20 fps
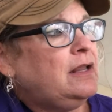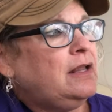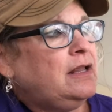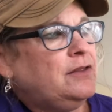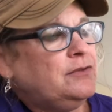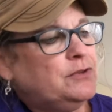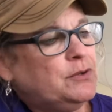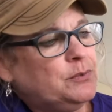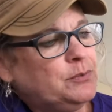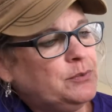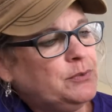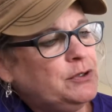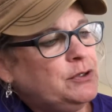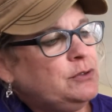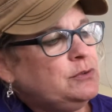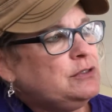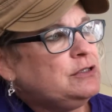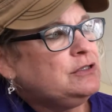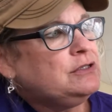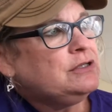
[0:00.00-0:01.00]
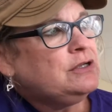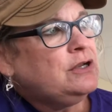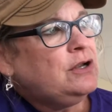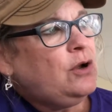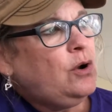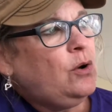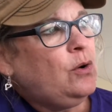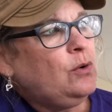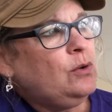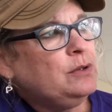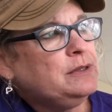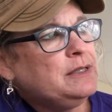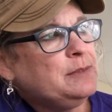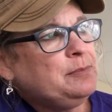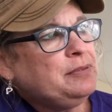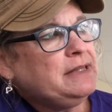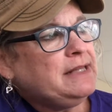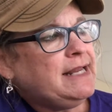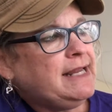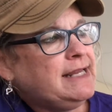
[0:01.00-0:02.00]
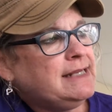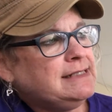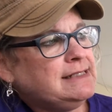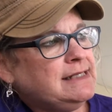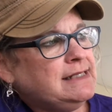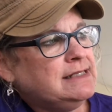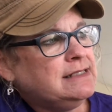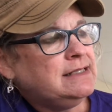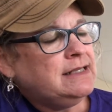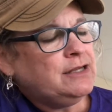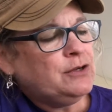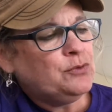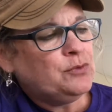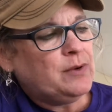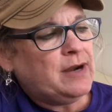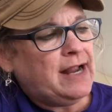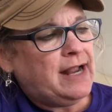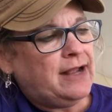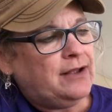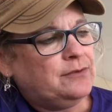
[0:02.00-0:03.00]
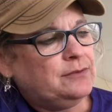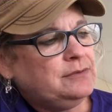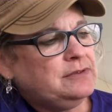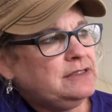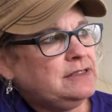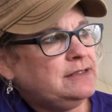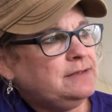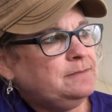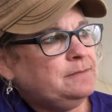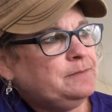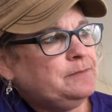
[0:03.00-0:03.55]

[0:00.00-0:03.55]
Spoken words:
The roots hold the plant in the ground.